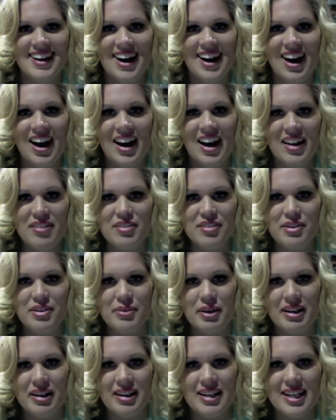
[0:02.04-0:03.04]
Hi
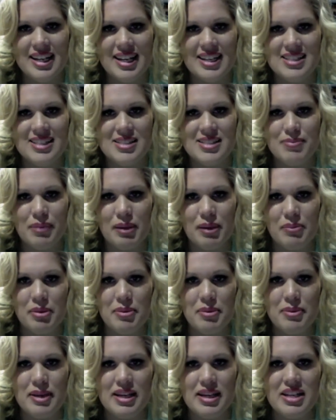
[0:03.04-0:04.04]
everyone, it's Plumpy
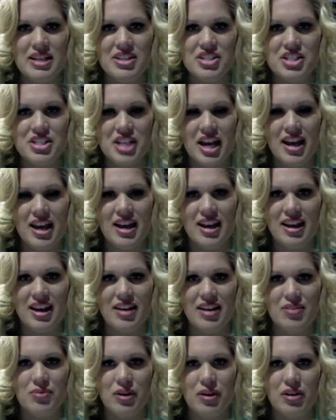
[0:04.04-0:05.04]
Peach
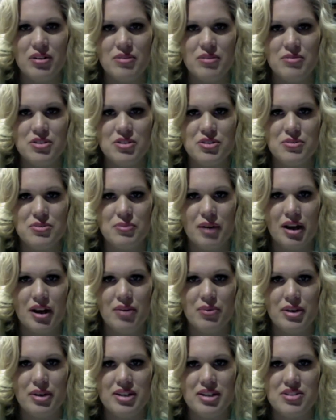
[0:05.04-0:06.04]
and welcome to my
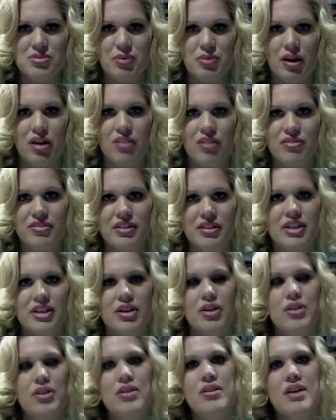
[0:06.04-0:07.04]
week 12 video.
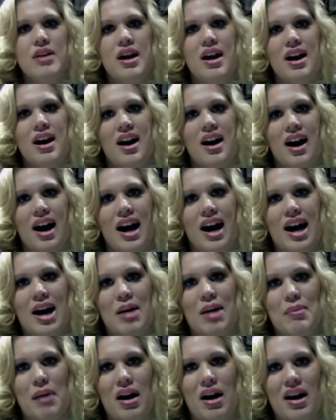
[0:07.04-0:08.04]

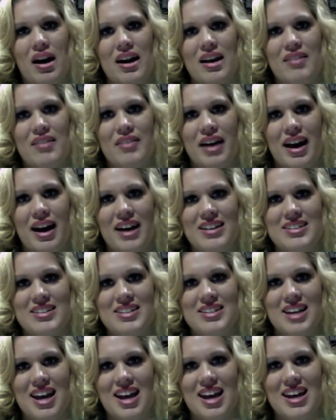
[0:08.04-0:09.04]
I have had
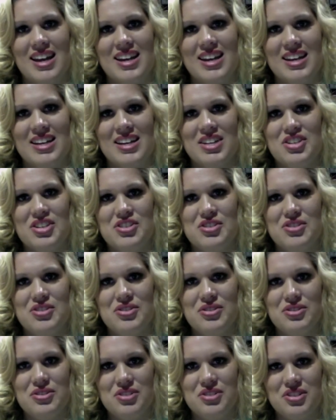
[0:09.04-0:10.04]
a
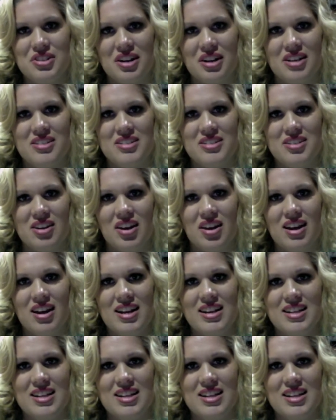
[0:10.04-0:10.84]
huge night tonight.